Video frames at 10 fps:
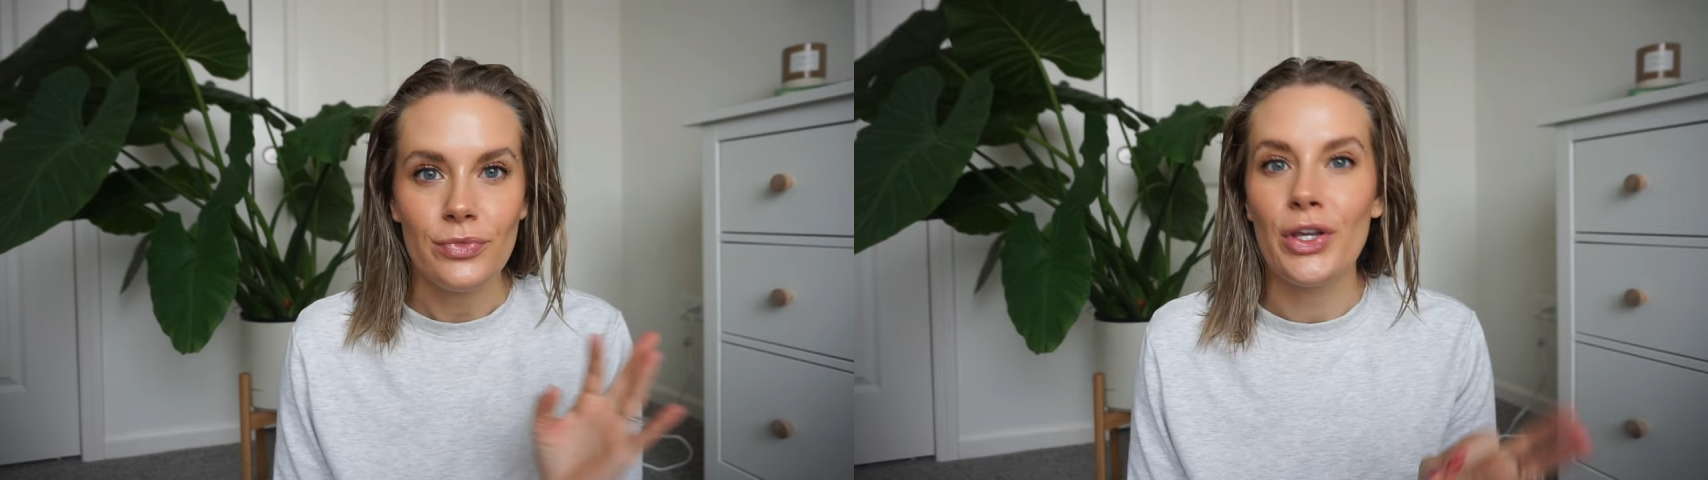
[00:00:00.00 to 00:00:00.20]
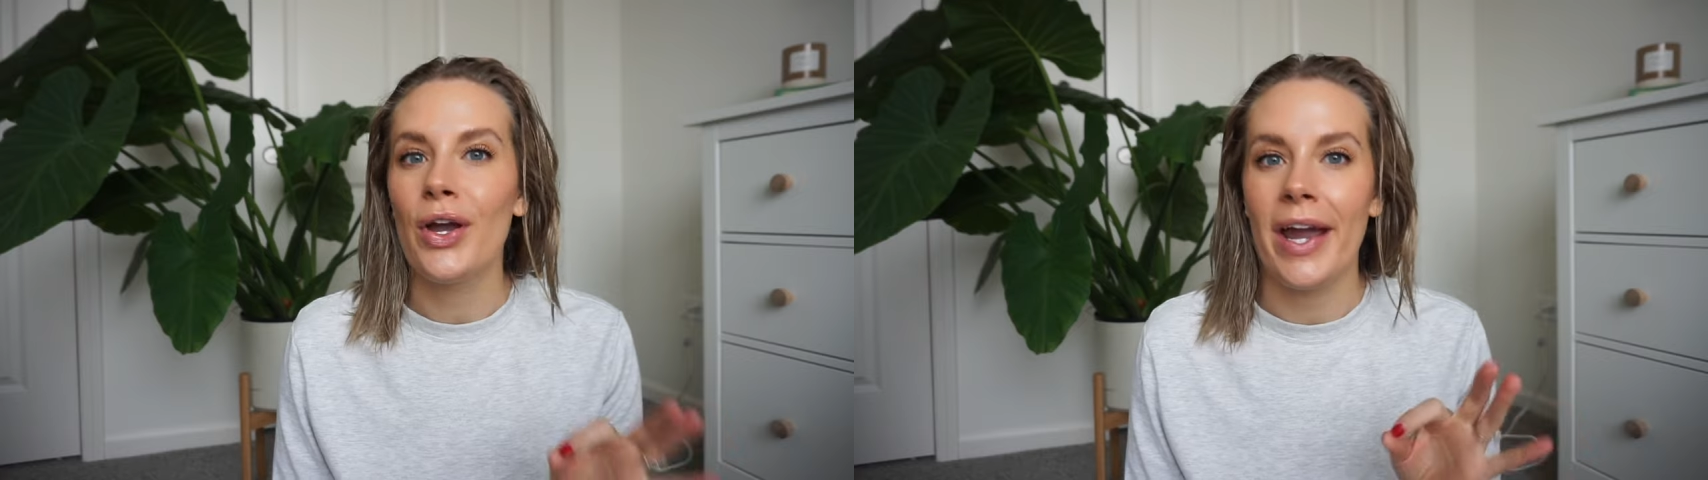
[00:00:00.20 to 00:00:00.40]

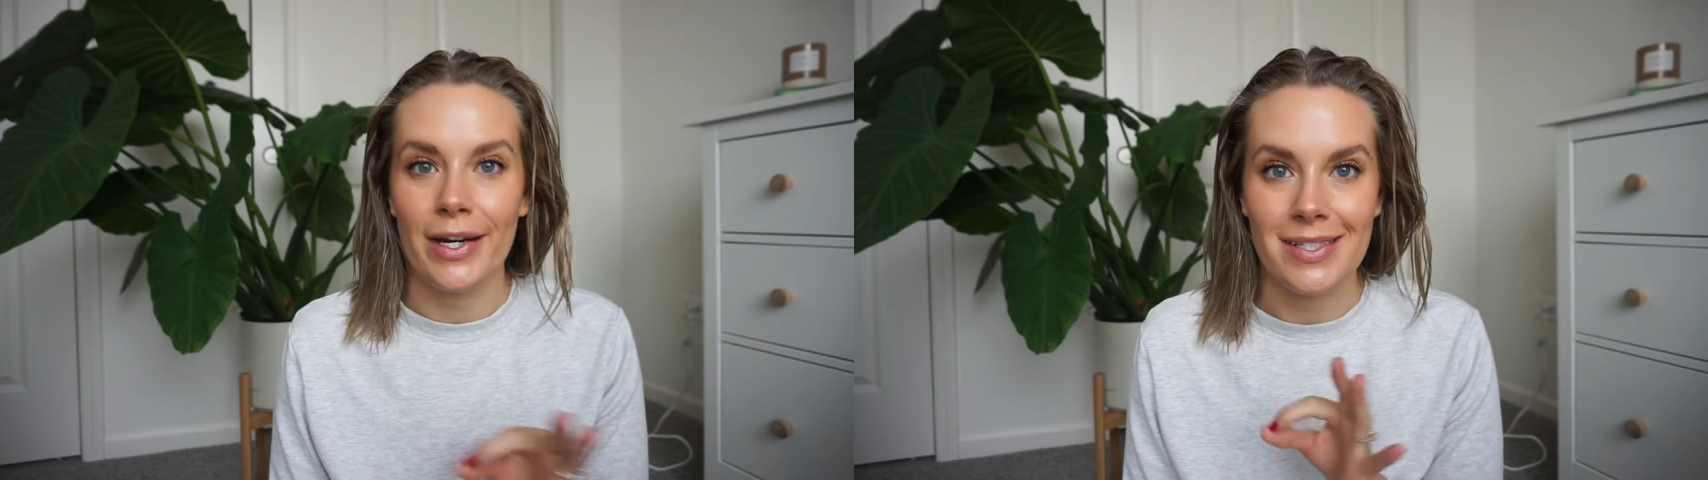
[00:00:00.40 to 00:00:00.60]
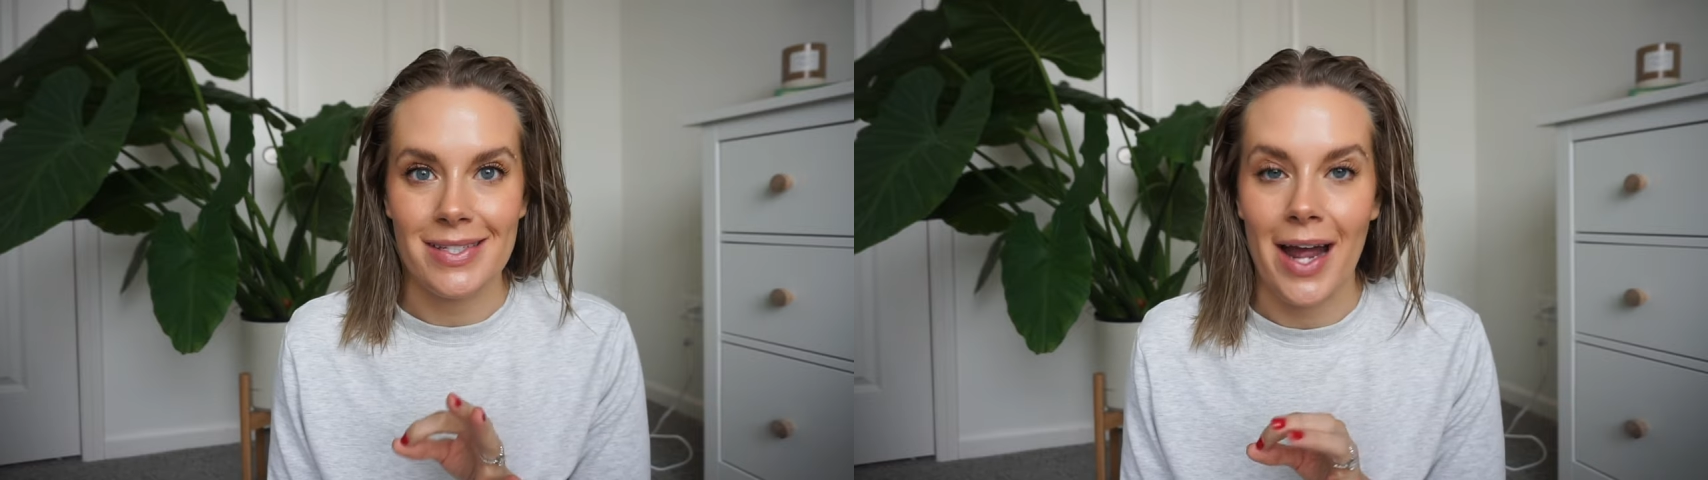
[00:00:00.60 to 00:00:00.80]
your hair
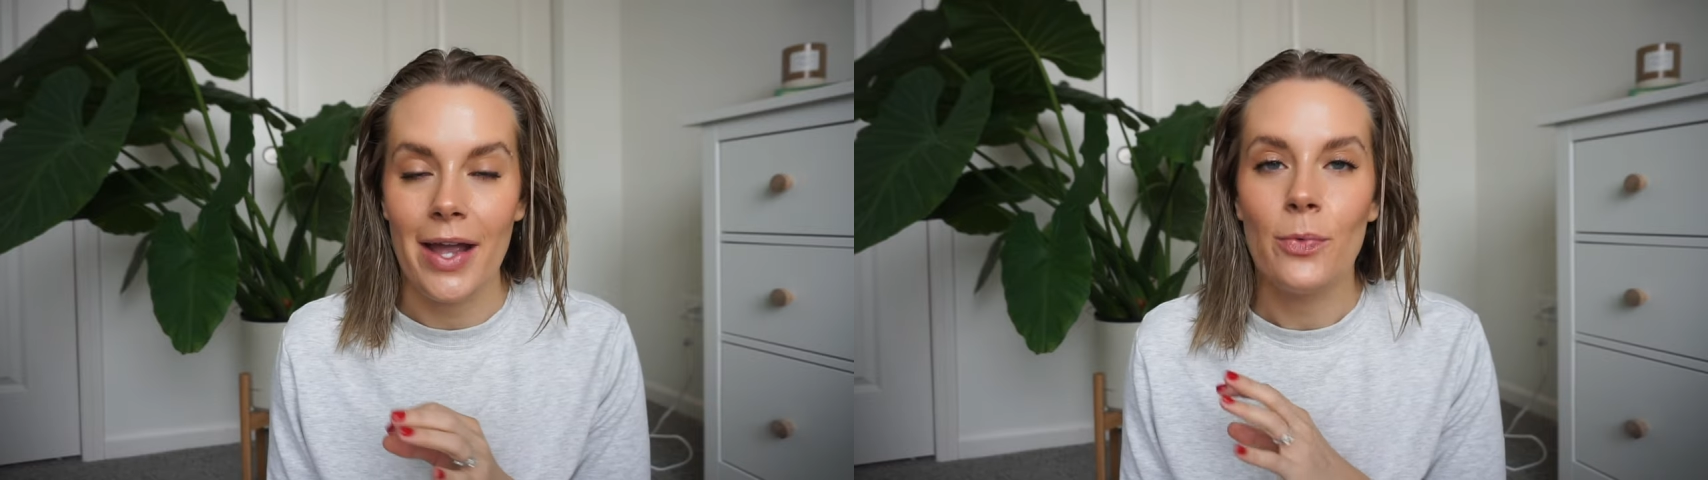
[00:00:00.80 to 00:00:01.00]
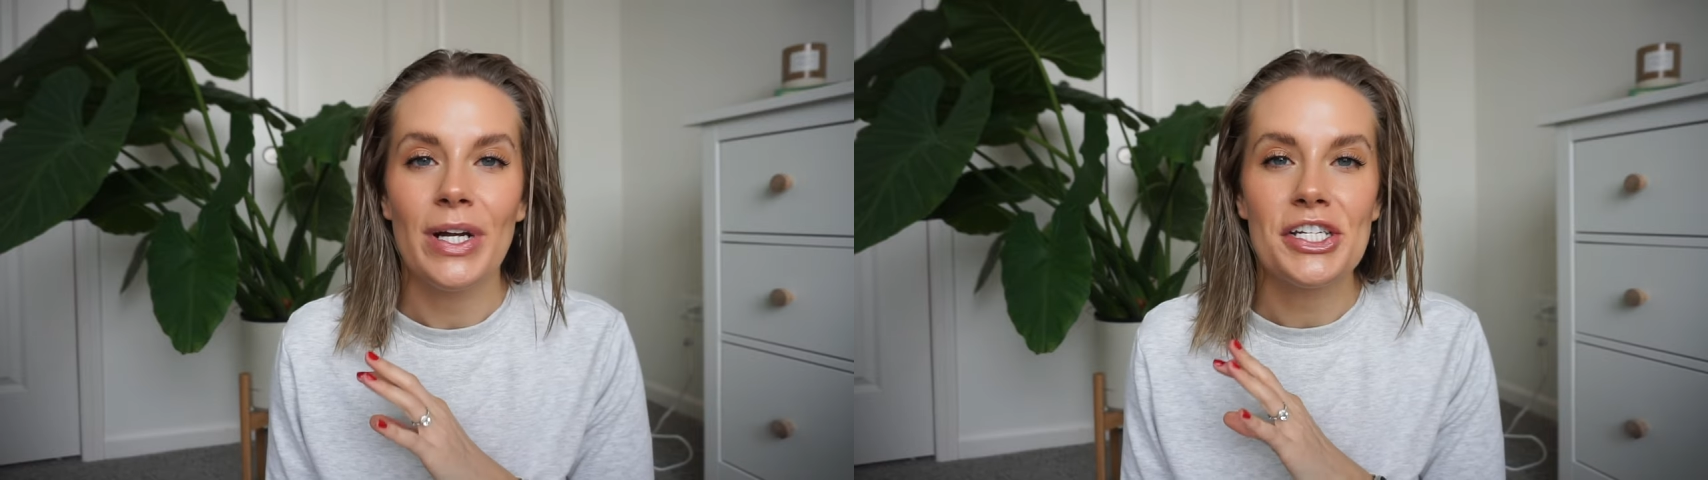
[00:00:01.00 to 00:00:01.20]
to
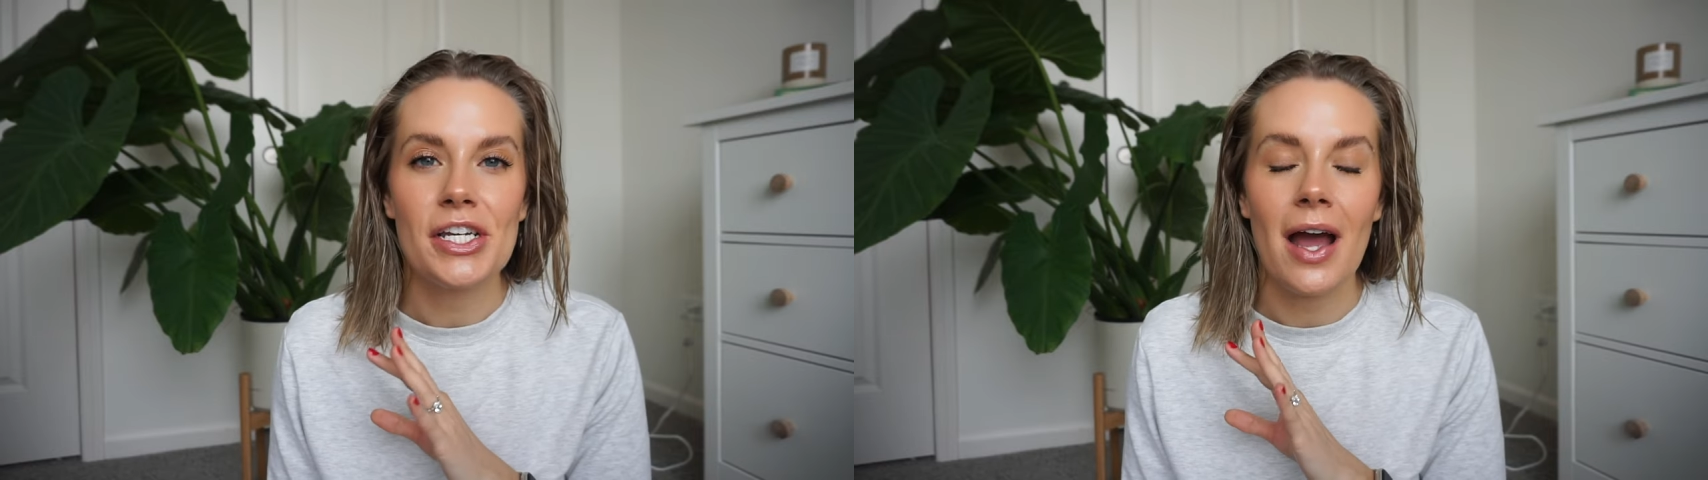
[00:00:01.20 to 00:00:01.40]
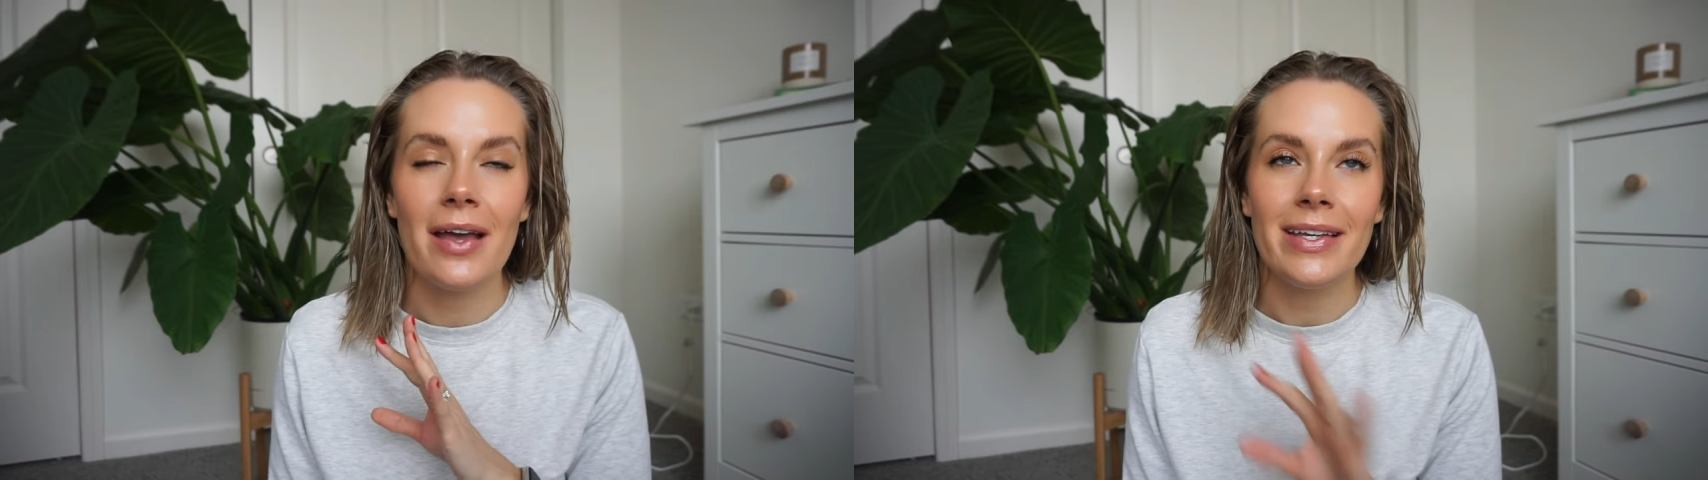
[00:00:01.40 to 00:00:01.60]
stay, which
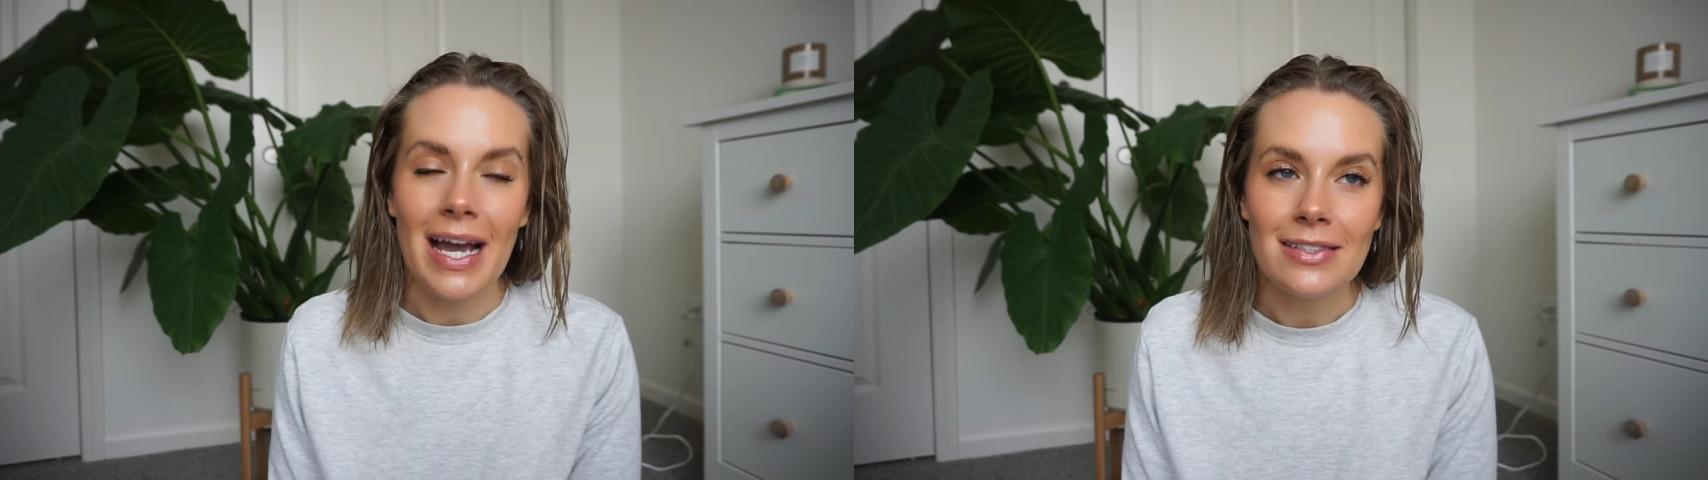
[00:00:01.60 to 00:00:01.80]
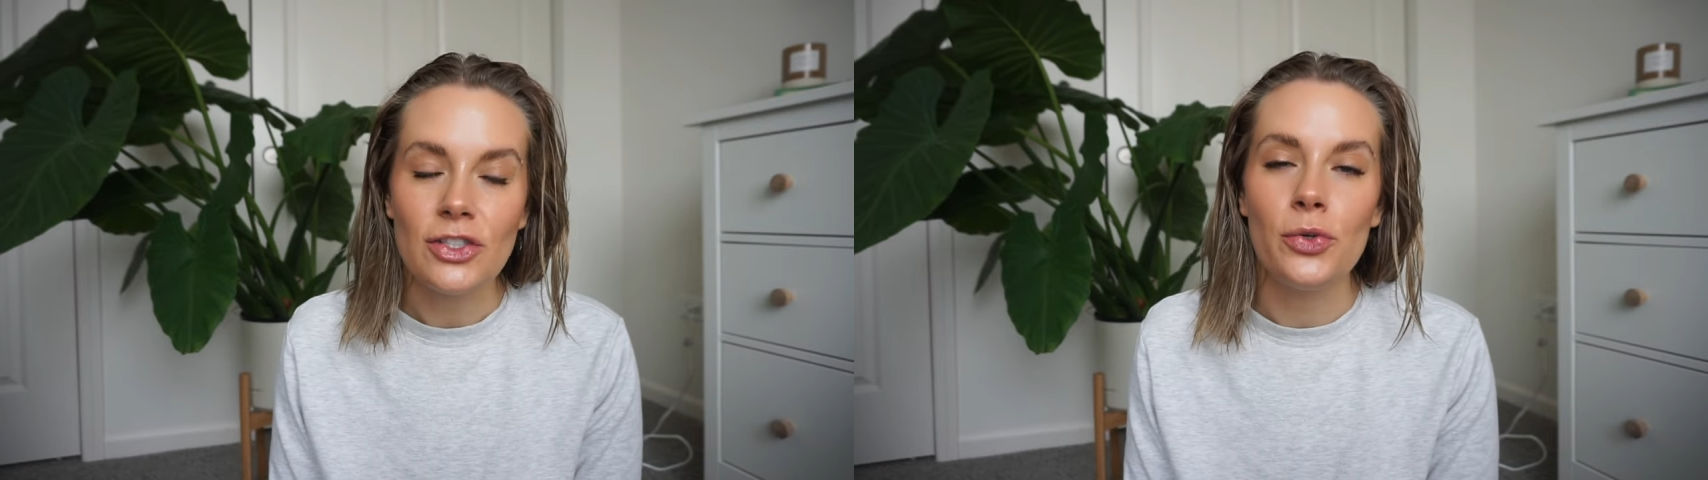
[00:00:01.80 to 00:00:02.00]
yes,